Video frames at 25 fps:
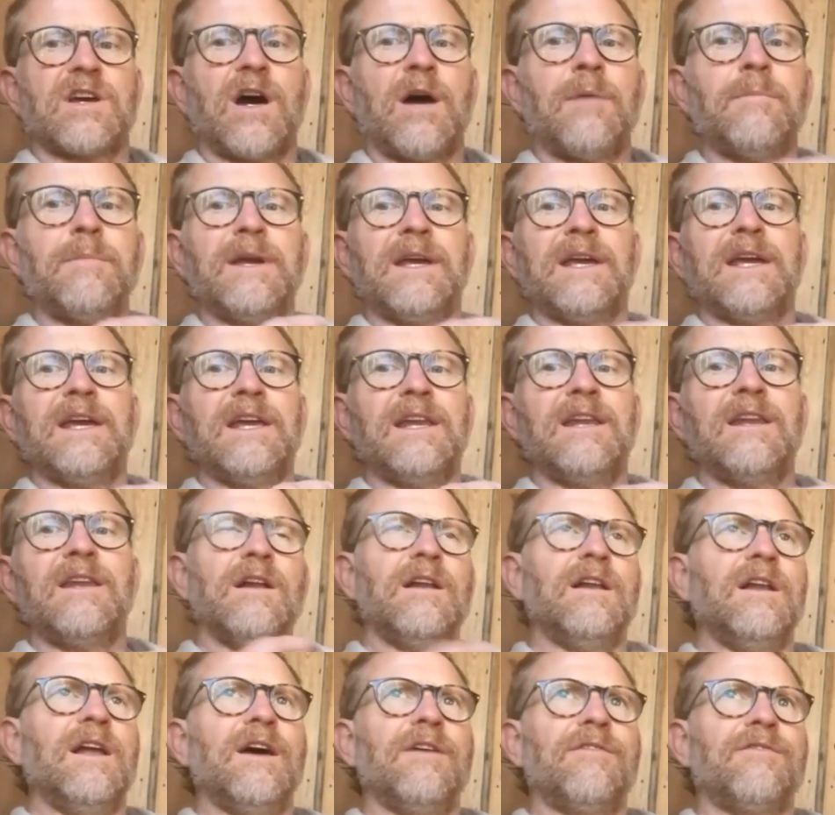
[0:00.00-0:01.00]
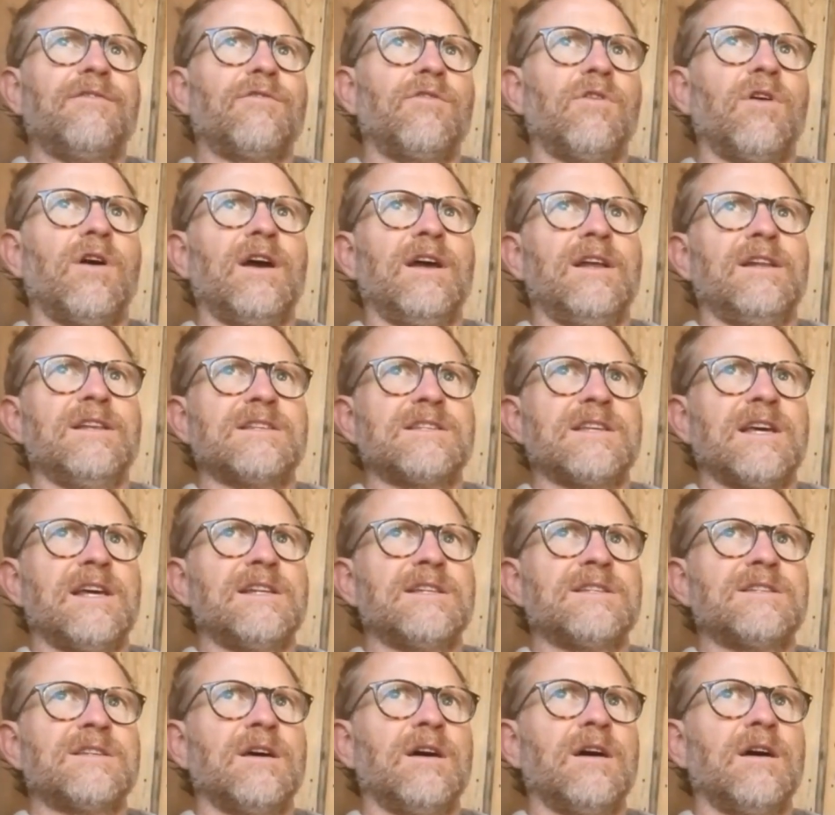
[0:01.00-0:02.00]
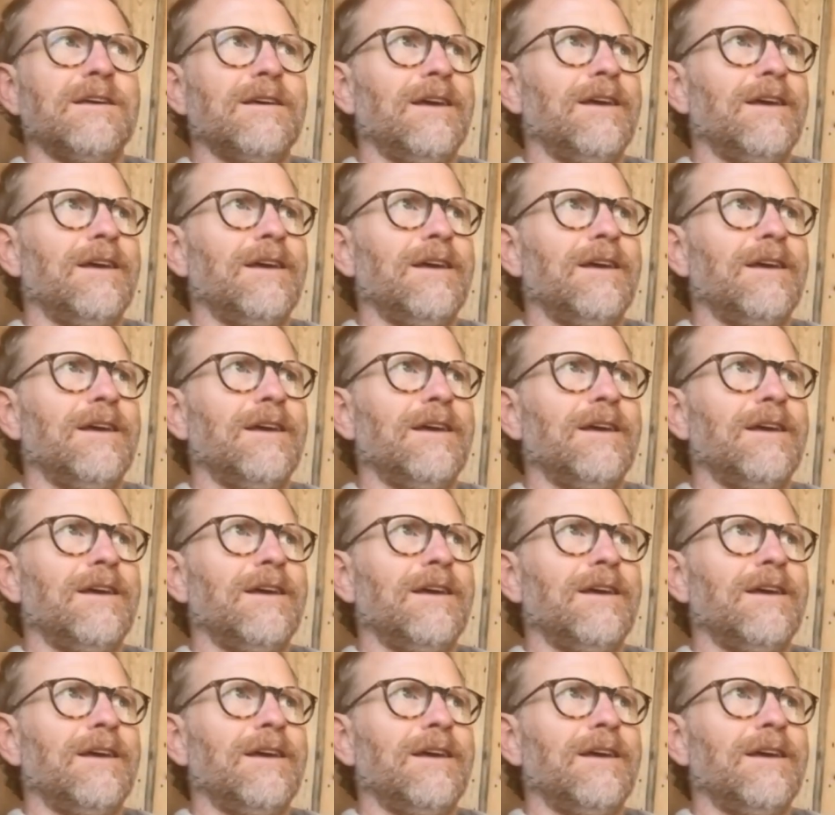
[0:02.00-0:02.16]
coming in left, right, and centre.